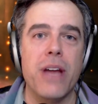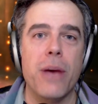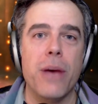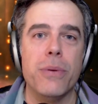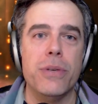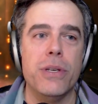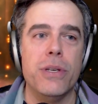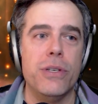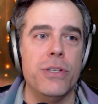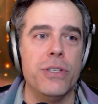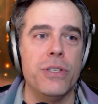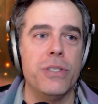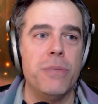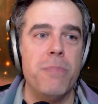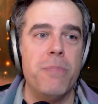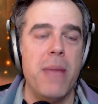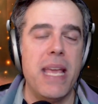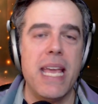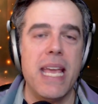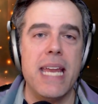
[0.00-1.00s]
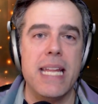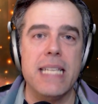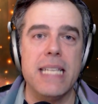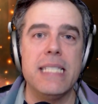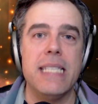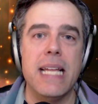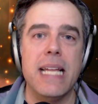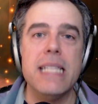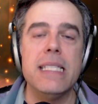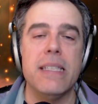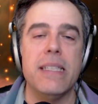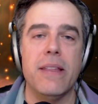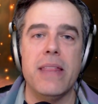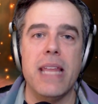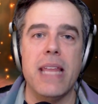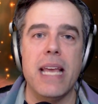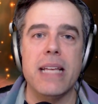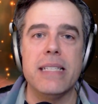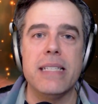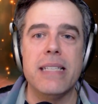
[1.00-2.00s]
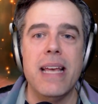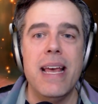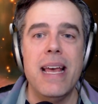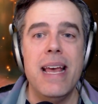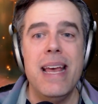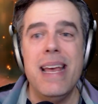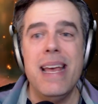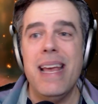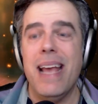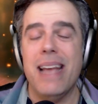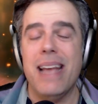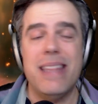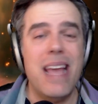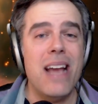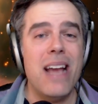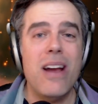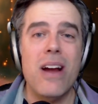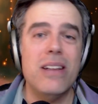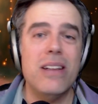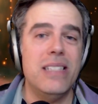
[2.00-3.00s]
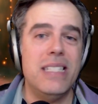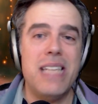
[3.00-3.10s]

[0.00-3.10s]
out to just make any sense of things. And that card's